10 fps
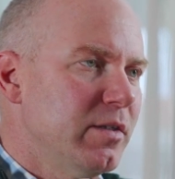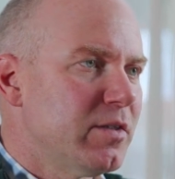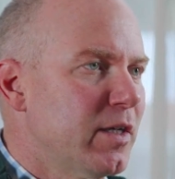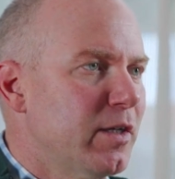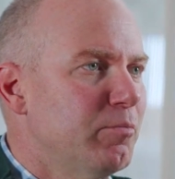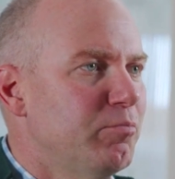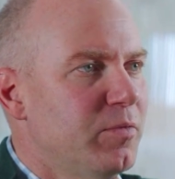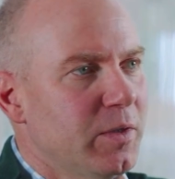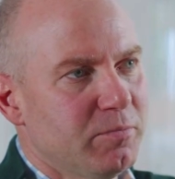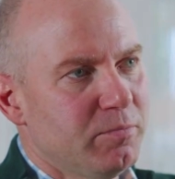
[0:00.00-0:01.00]
and take a
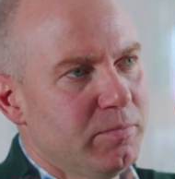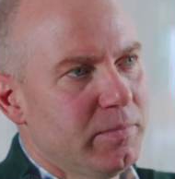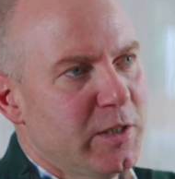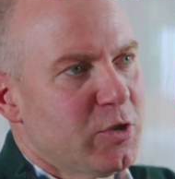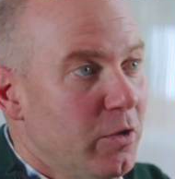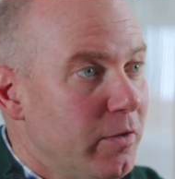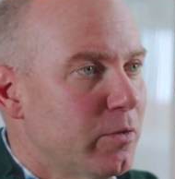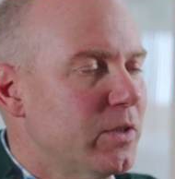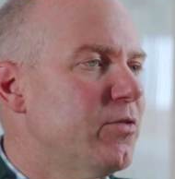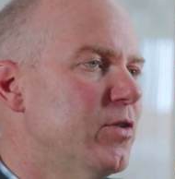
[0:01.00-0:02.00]
historical
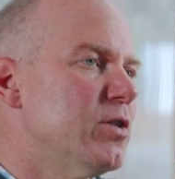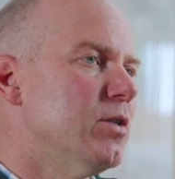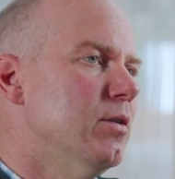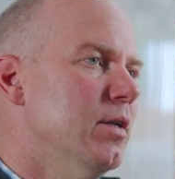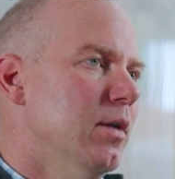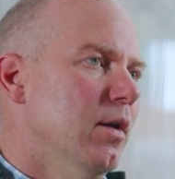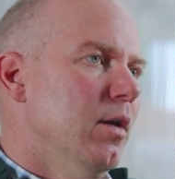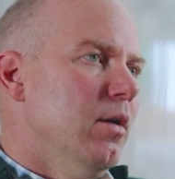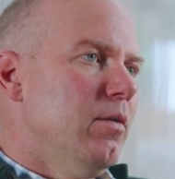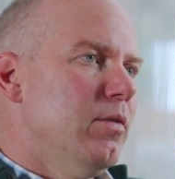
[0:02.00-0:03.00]
definition,
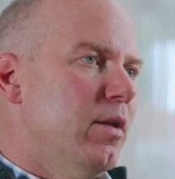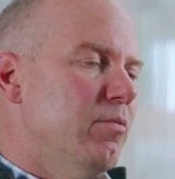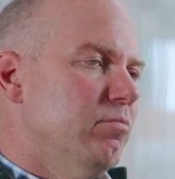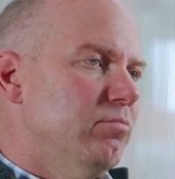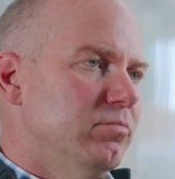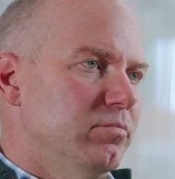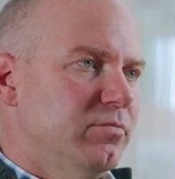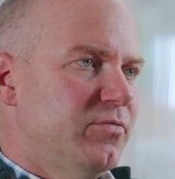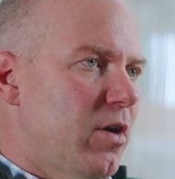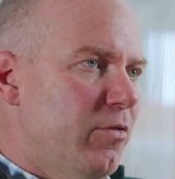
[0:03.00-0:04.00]
then
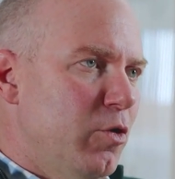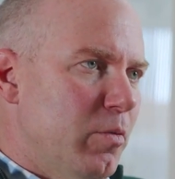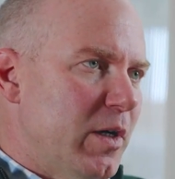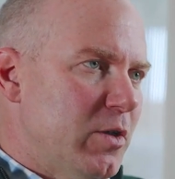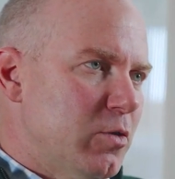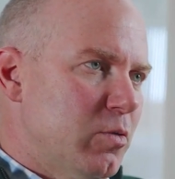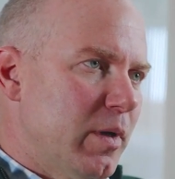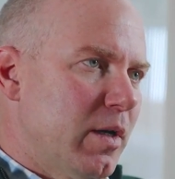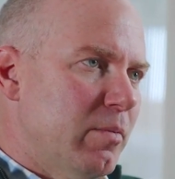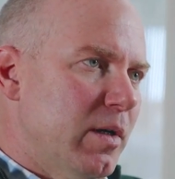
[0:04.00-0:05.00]
far fewer patients will
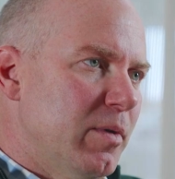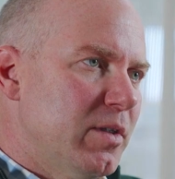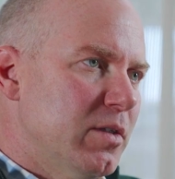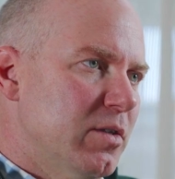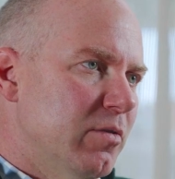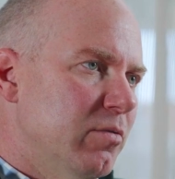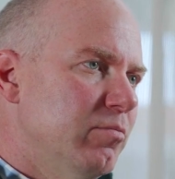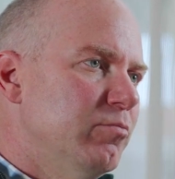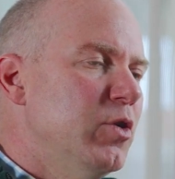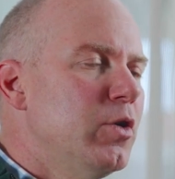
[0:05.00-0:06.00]
become hypotensive.
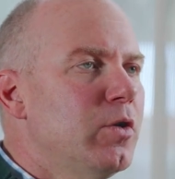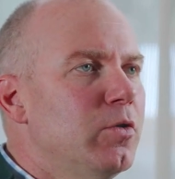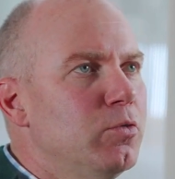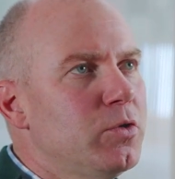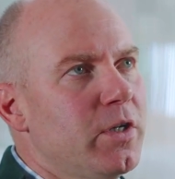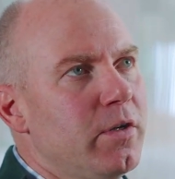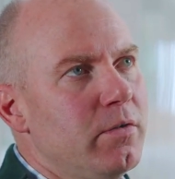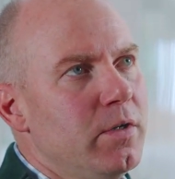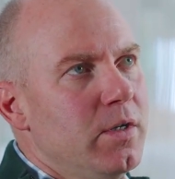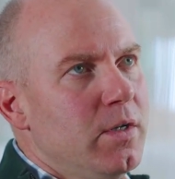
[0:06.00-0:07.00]
You can also
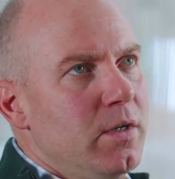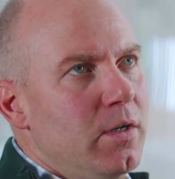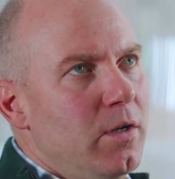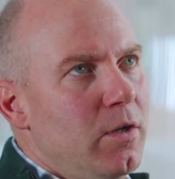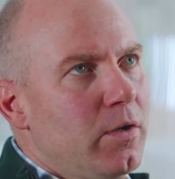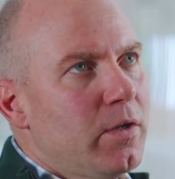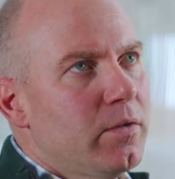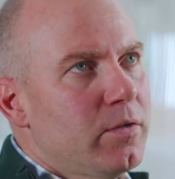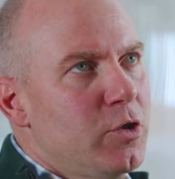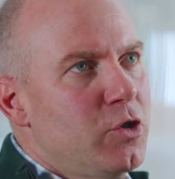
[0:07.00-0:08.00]
look
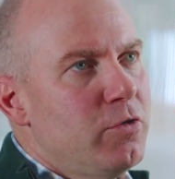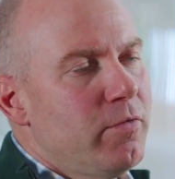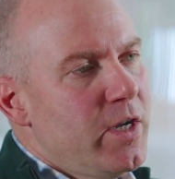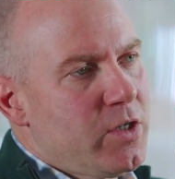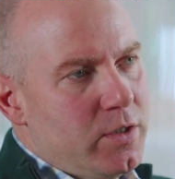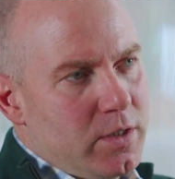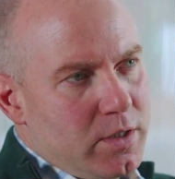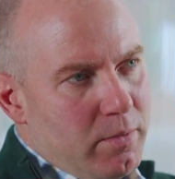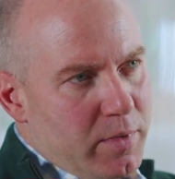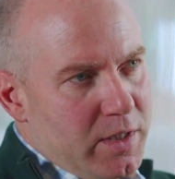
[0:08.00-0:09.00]
at the duration that
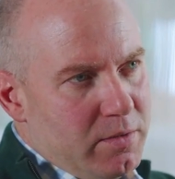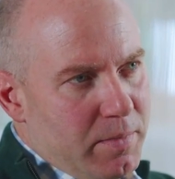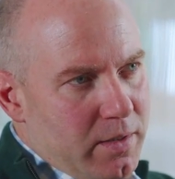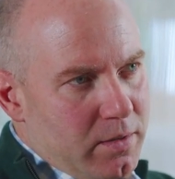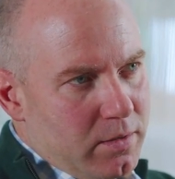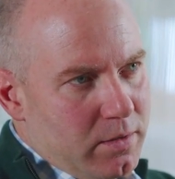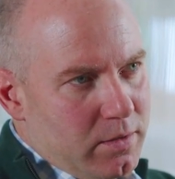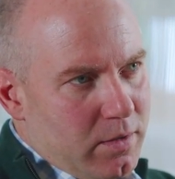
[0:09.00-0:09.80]
somebody spends